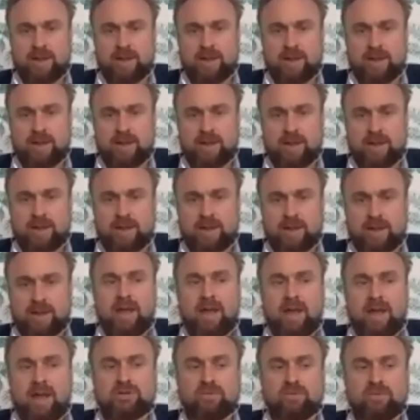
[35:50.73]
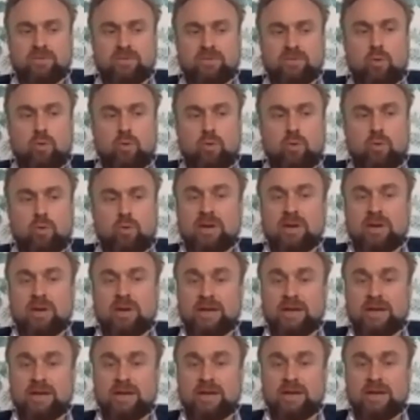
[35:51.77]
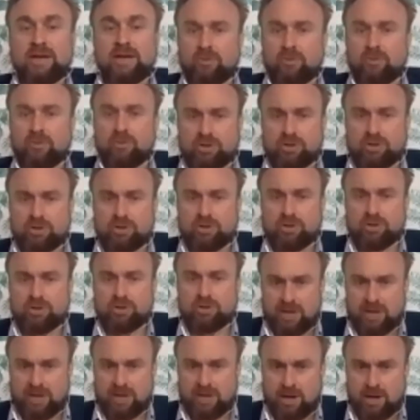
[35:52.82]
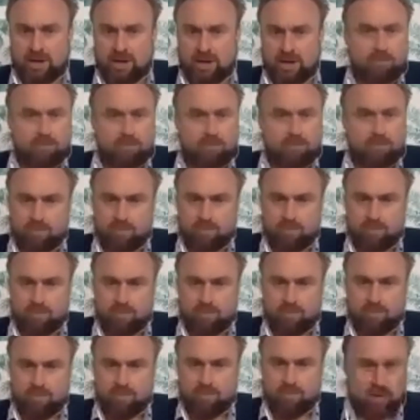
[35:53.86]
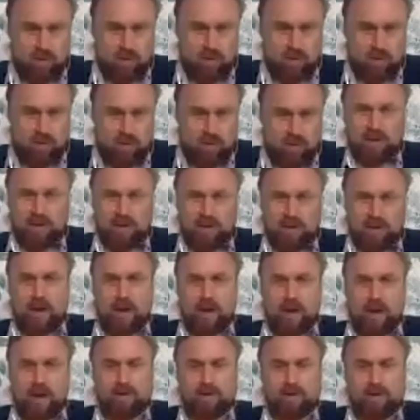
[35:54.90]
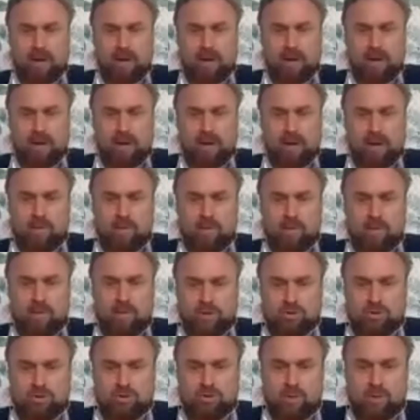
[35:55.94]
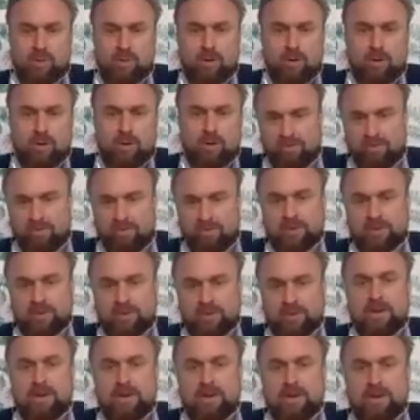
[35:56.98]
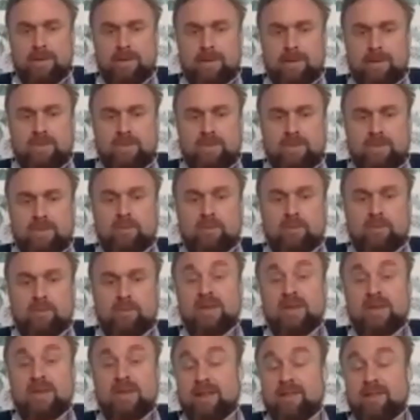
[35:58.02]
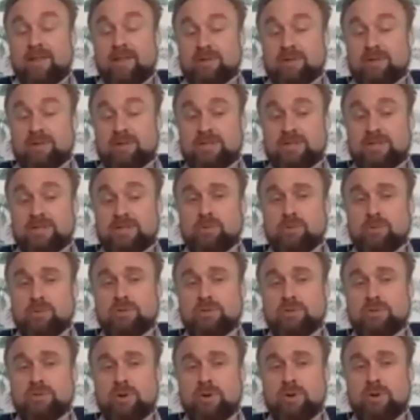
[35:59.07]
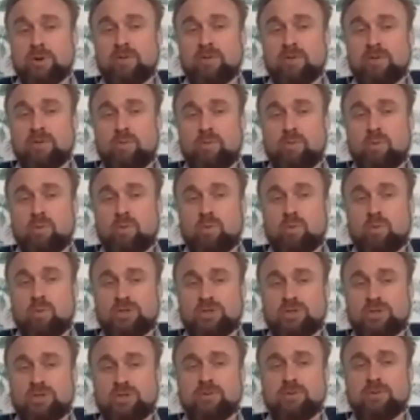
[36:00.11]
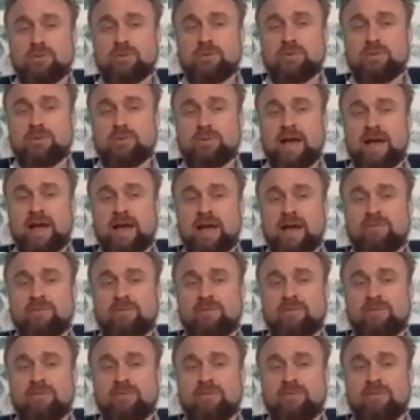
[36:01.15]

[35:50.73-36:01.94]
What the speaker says: But I think for many of us who are sort of normally neurotic, I'd put me and you in that category, right? Like we're functional, but we're not perfect. Looking at it through a skills model of what skills do we